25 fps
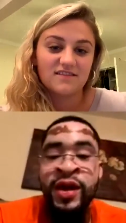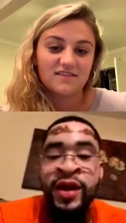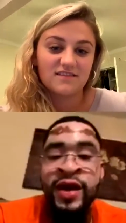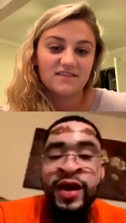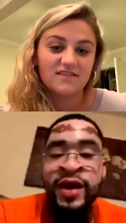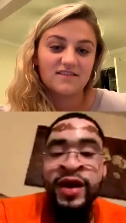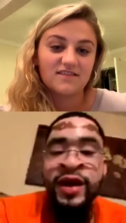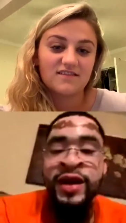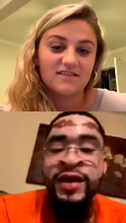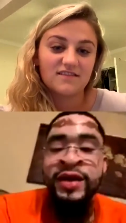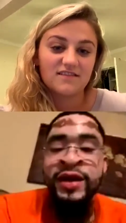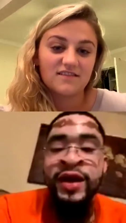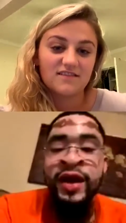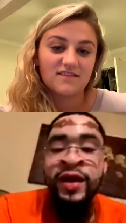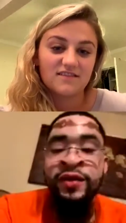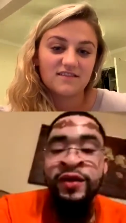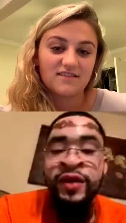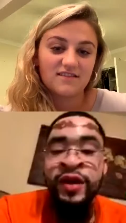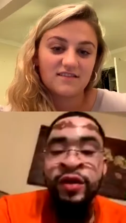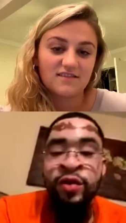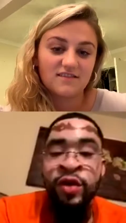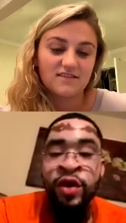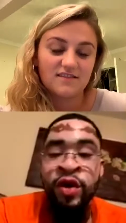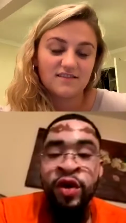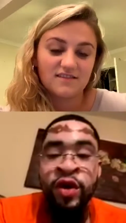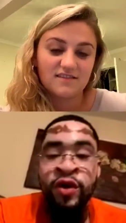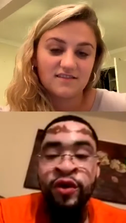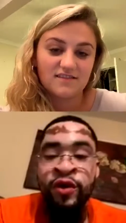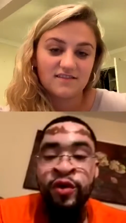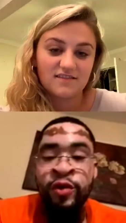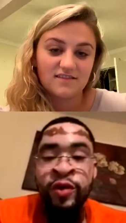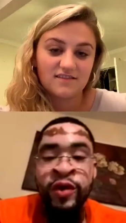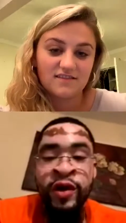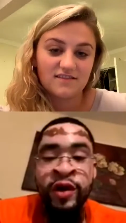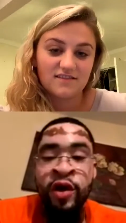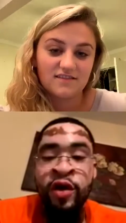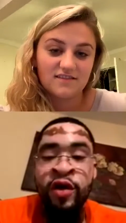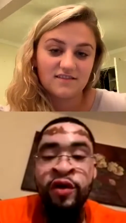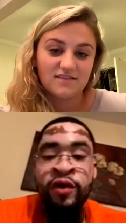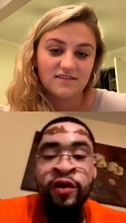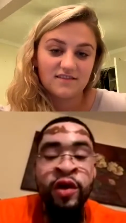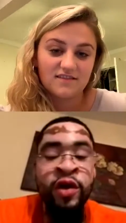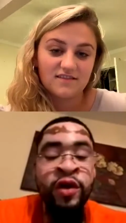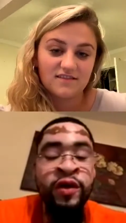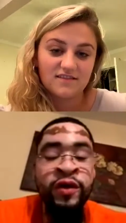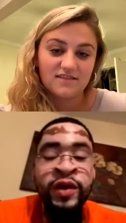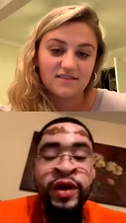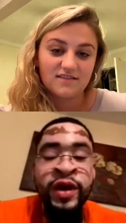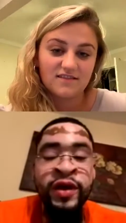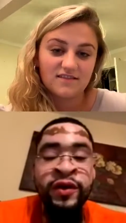Speaker 1: it's definitely work over
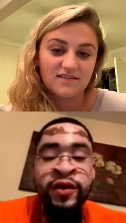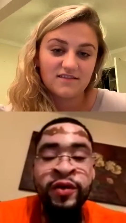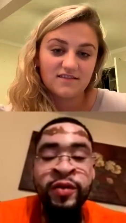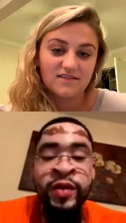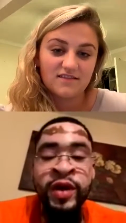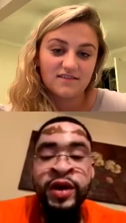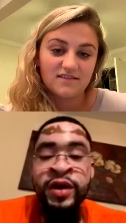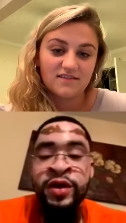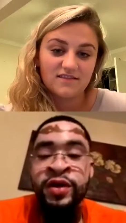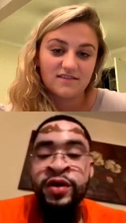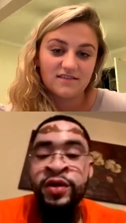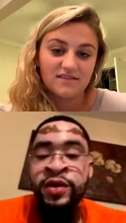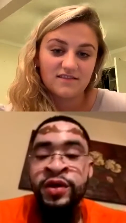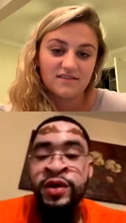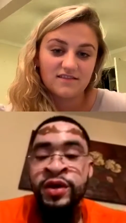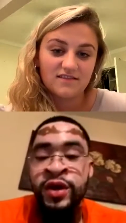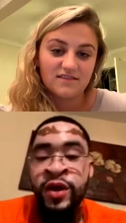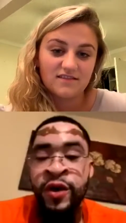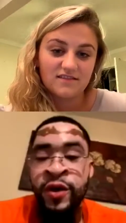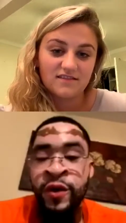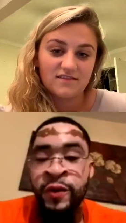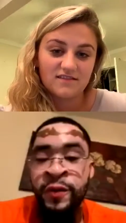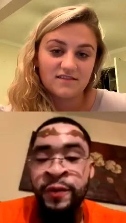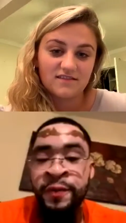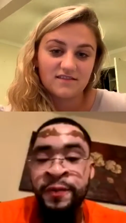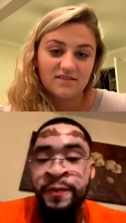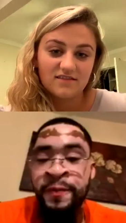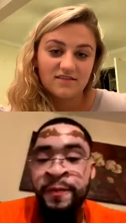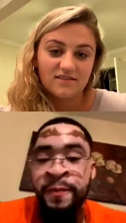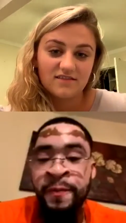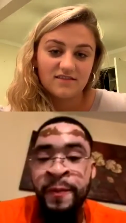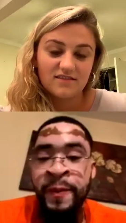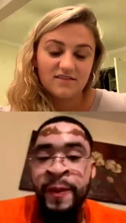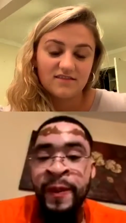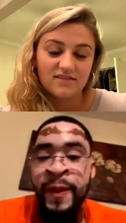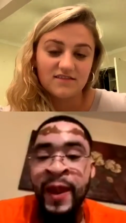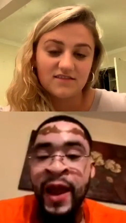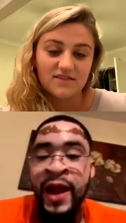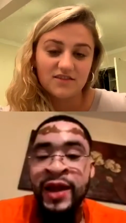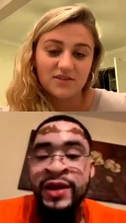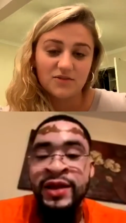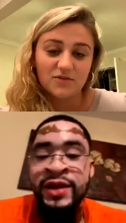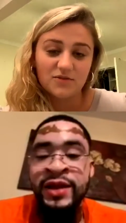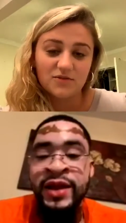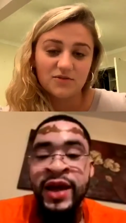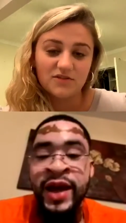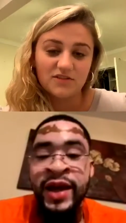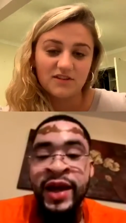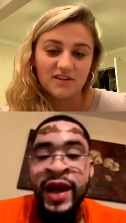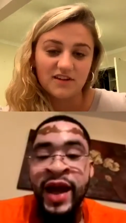over there for me to do. So I just
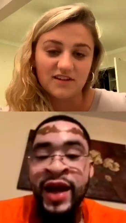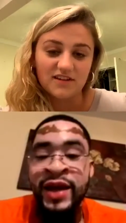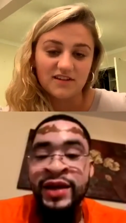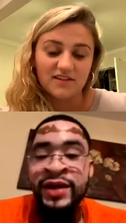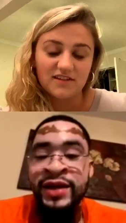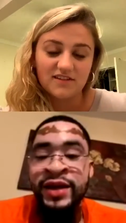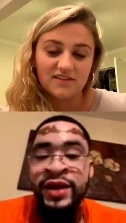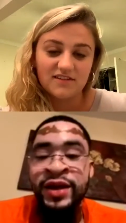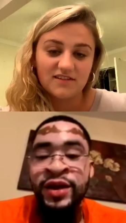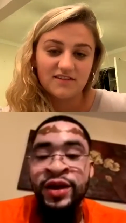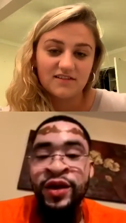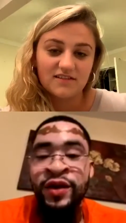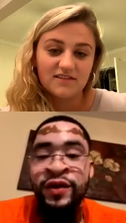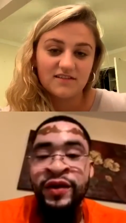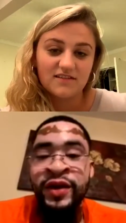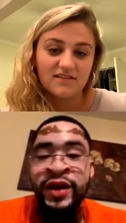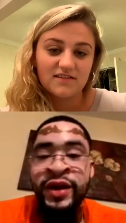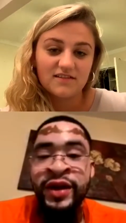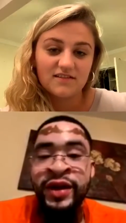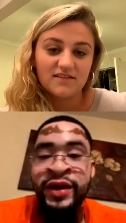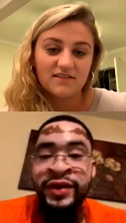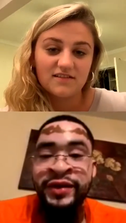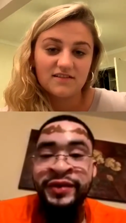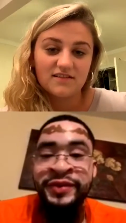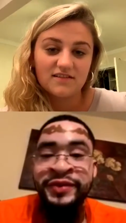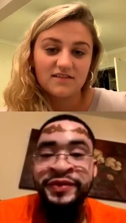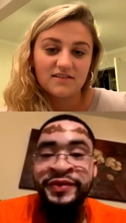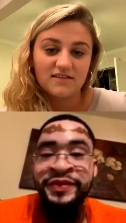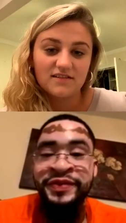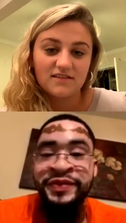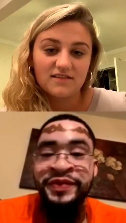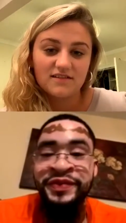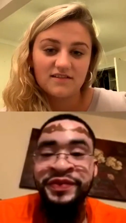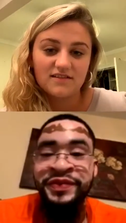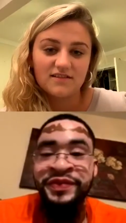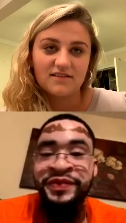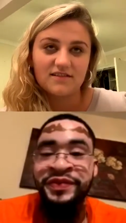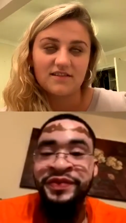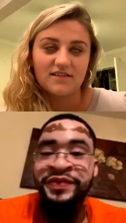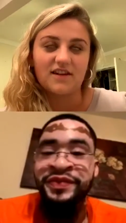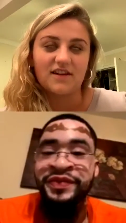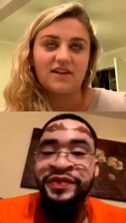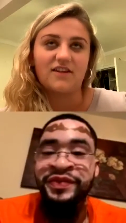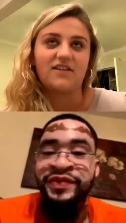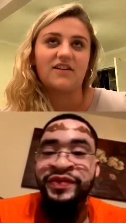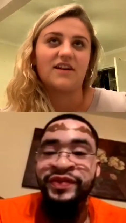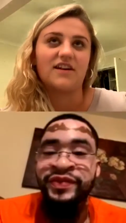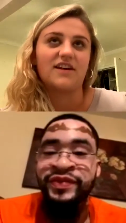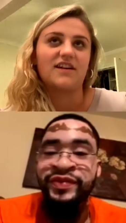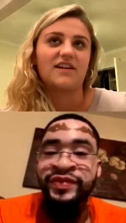gotta actually get over there.
Speaker 2: No,
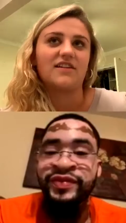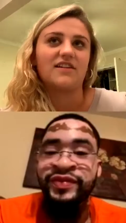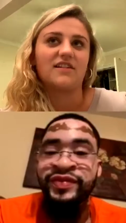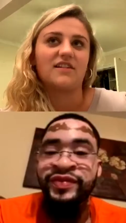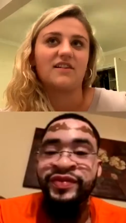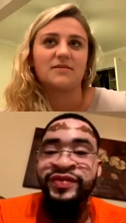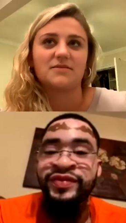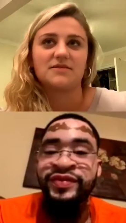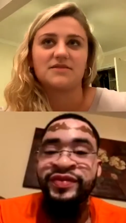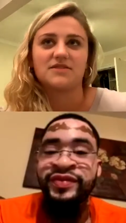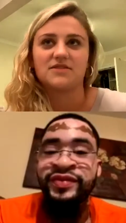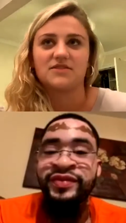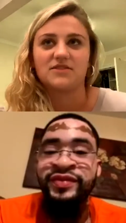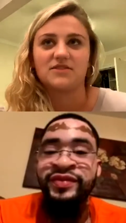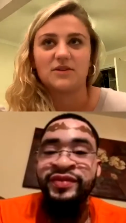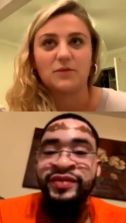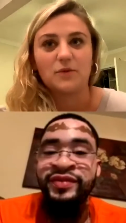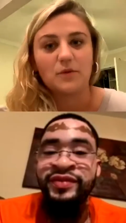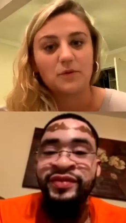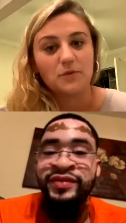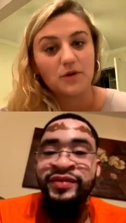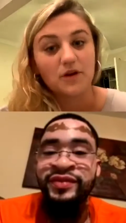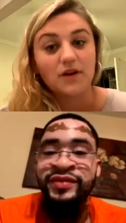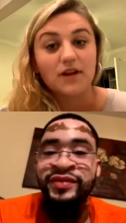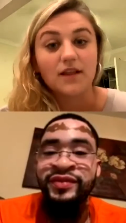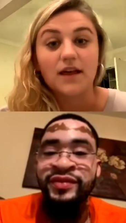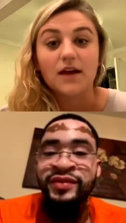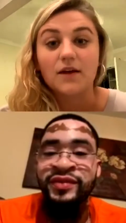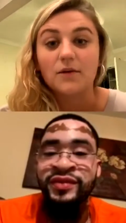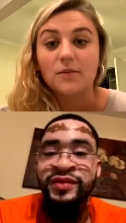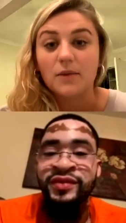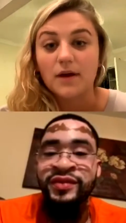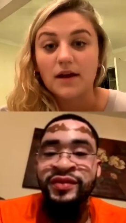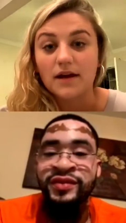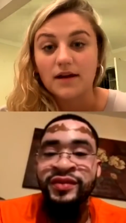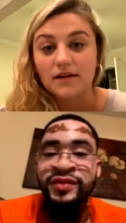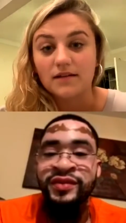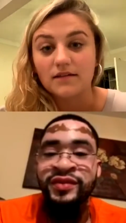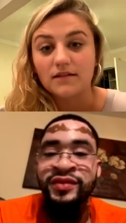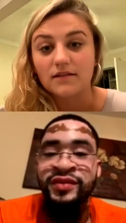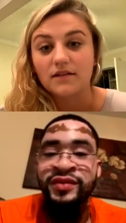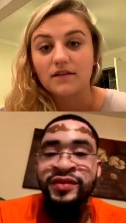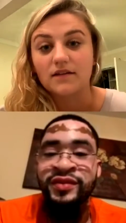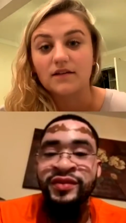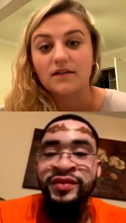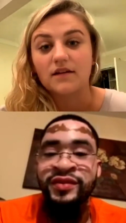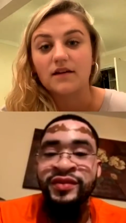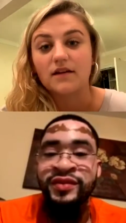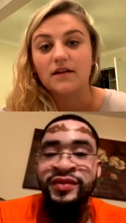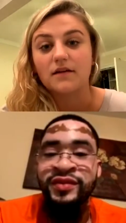I know absolutely. When we're allowed back in the
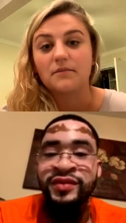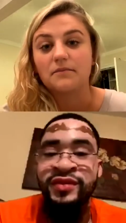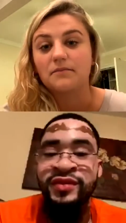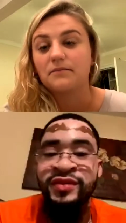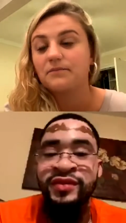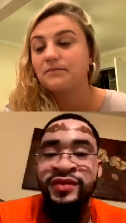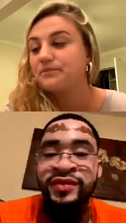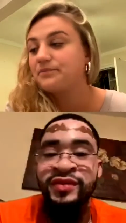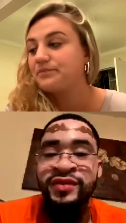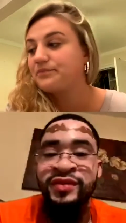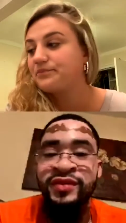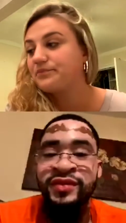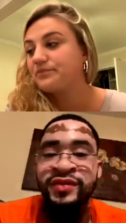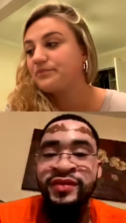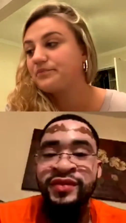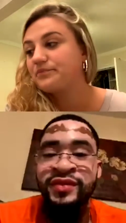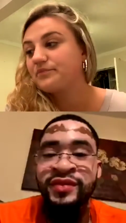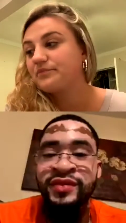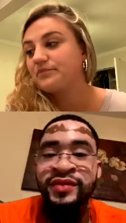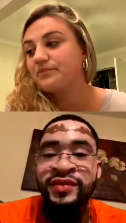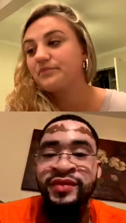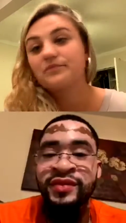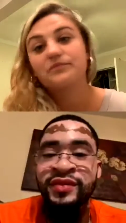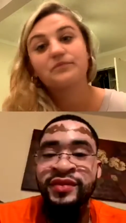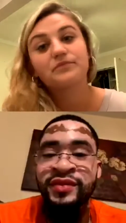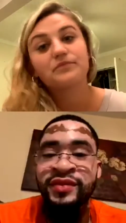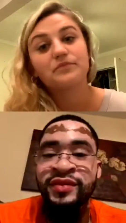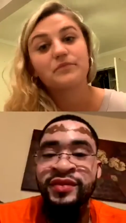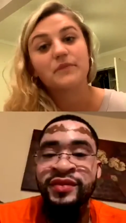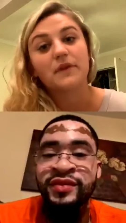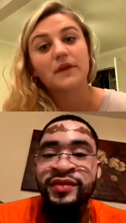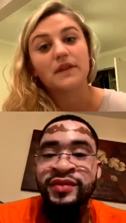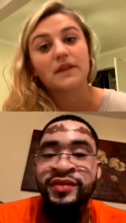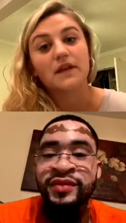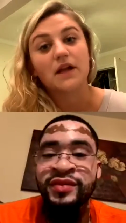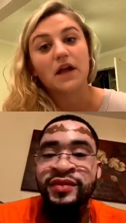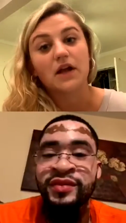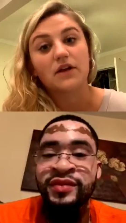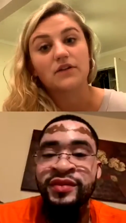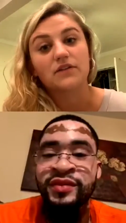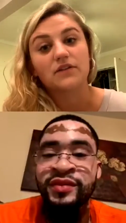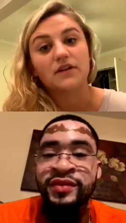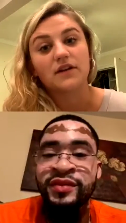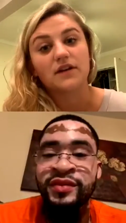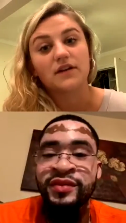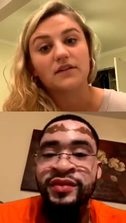um, in the continent.